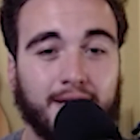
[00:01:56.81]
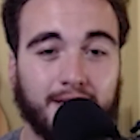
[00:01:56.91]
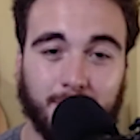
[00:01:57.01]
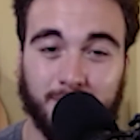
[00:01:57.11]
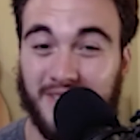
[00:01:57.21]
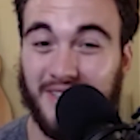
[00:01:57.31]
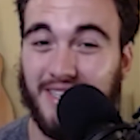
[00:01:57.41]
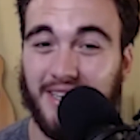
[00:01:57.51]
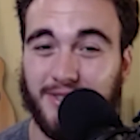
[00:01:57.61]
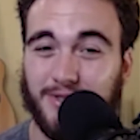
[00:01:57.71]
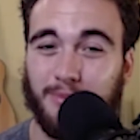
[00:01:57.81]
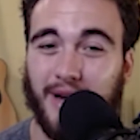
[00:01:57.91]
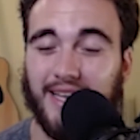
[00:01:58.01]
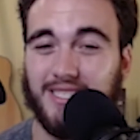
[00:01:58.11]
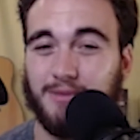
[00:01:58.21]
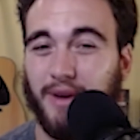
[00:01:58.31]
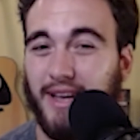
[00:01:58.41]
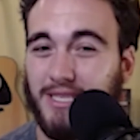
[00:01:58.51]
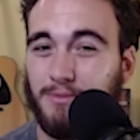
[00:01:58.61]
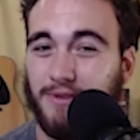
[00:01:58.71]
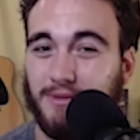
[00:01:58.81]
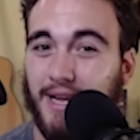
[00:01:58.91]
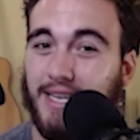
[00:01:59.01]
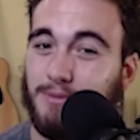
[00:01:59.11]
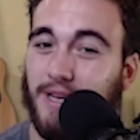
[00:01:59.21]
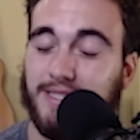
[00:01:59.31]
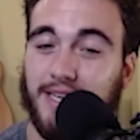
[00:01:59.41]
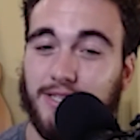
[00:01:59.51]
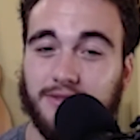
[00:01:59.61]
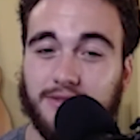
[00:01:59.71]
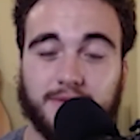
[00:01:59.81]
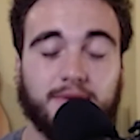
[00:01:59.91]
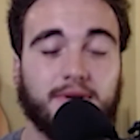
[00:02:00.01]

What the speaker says: completely surpassed my expectations.